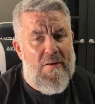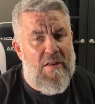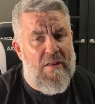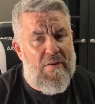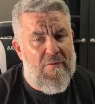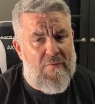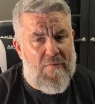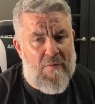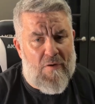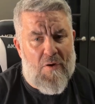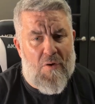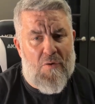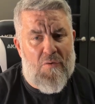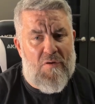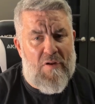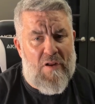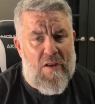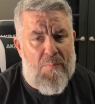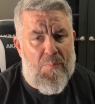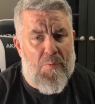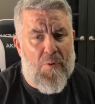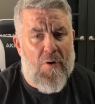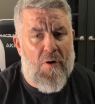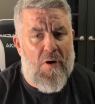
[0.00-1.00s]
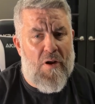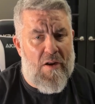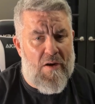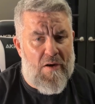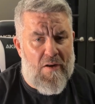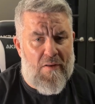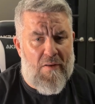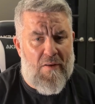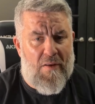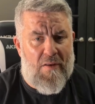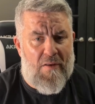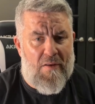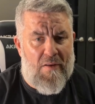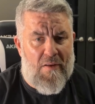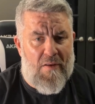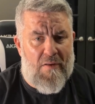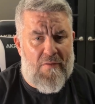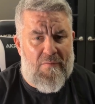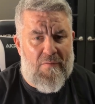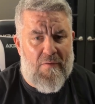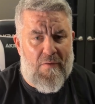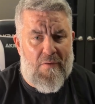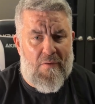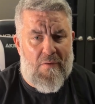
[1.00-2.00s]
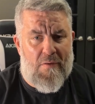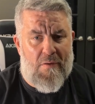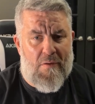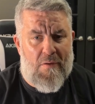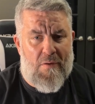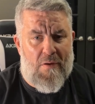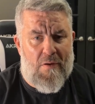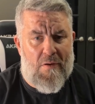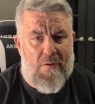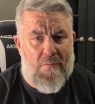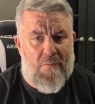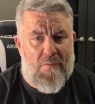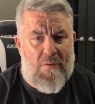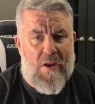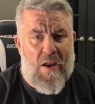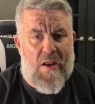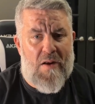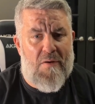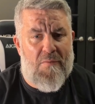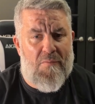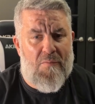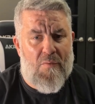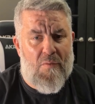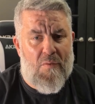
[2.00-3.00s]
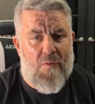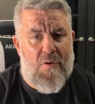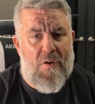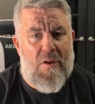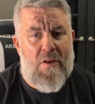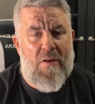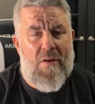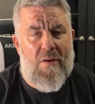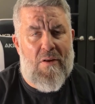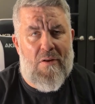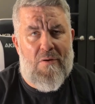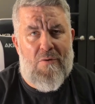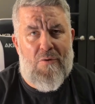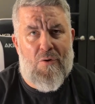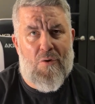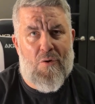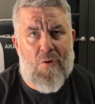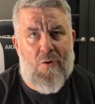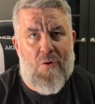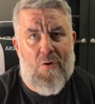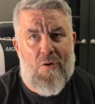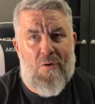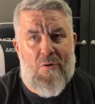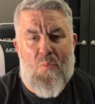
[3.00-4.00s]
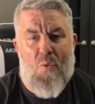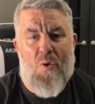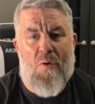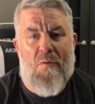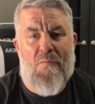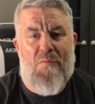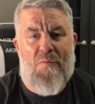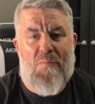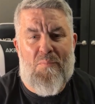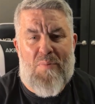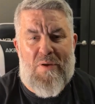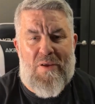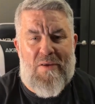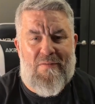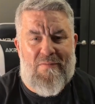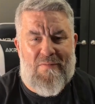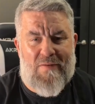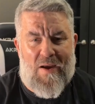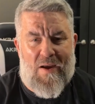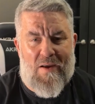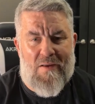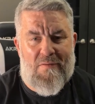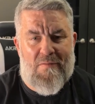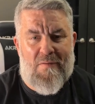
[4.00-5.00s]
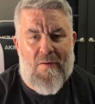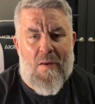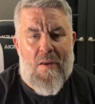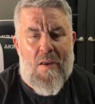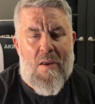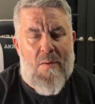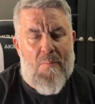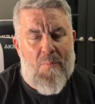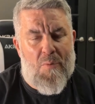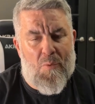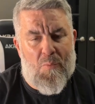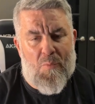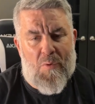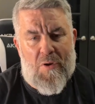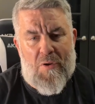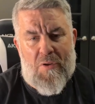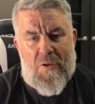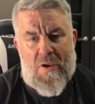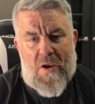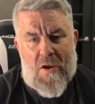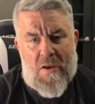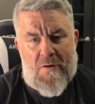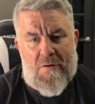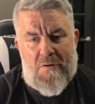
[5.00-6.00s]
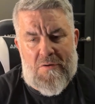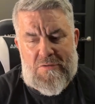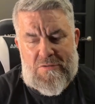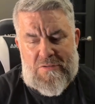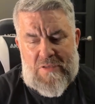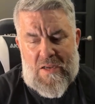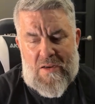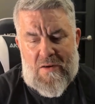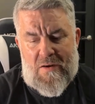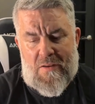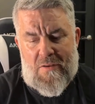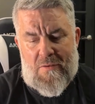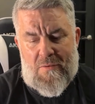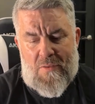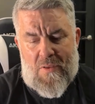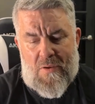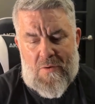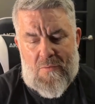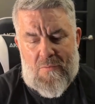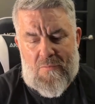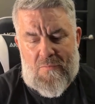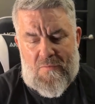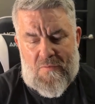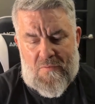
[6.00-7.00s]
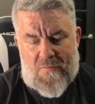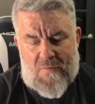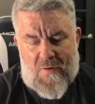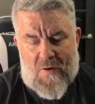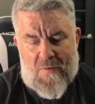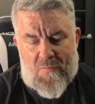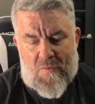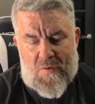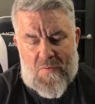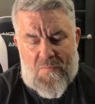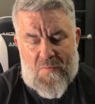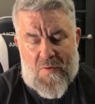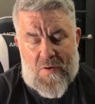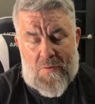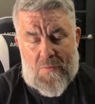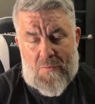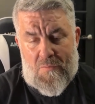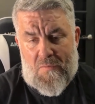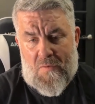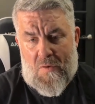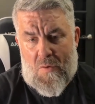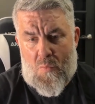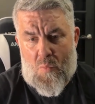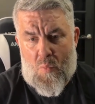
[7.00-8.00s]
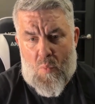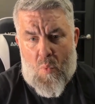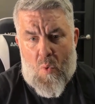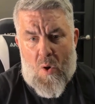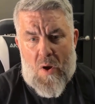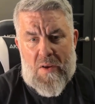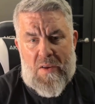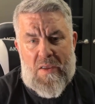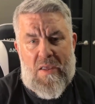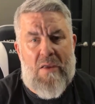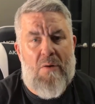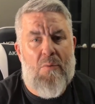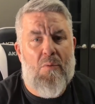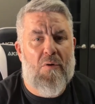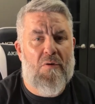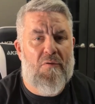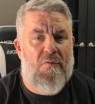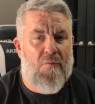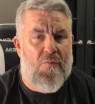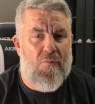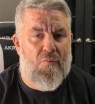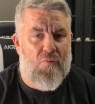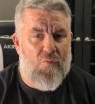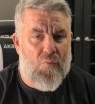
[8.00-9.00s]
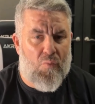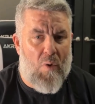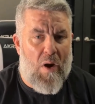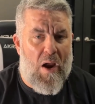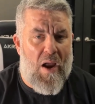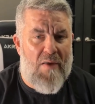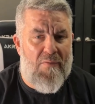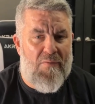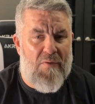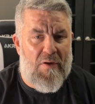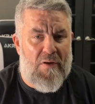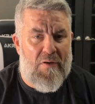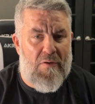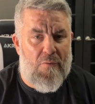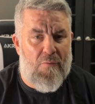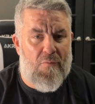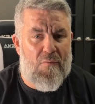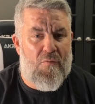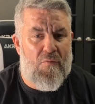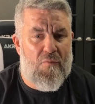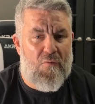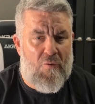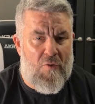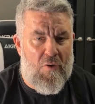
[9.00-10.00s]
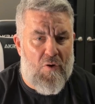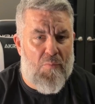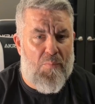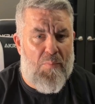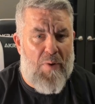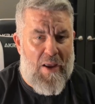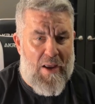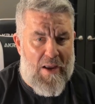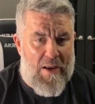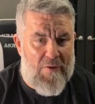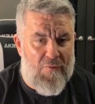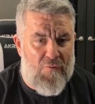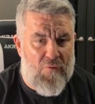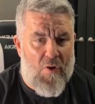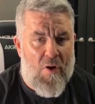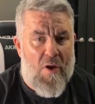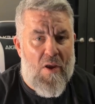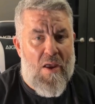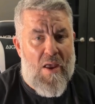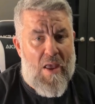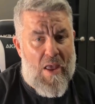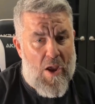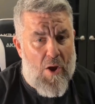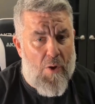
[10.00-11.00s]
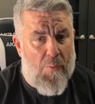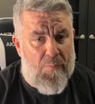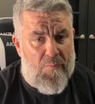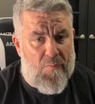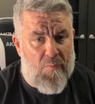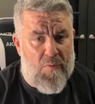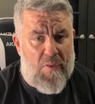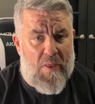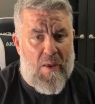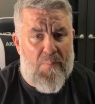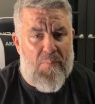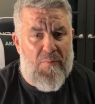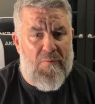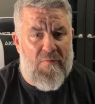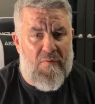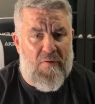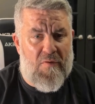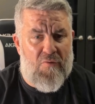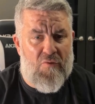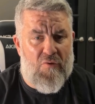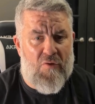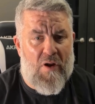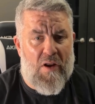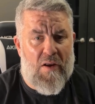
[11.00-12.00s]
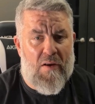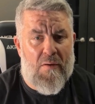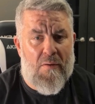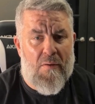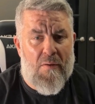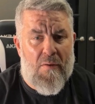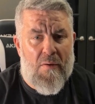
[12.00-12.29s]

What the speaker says: needs to go deeper, and it's in kind of in your more of the B sides, but really understanding those discovery funnels and what keywords are driving users to your page helps with that positioning.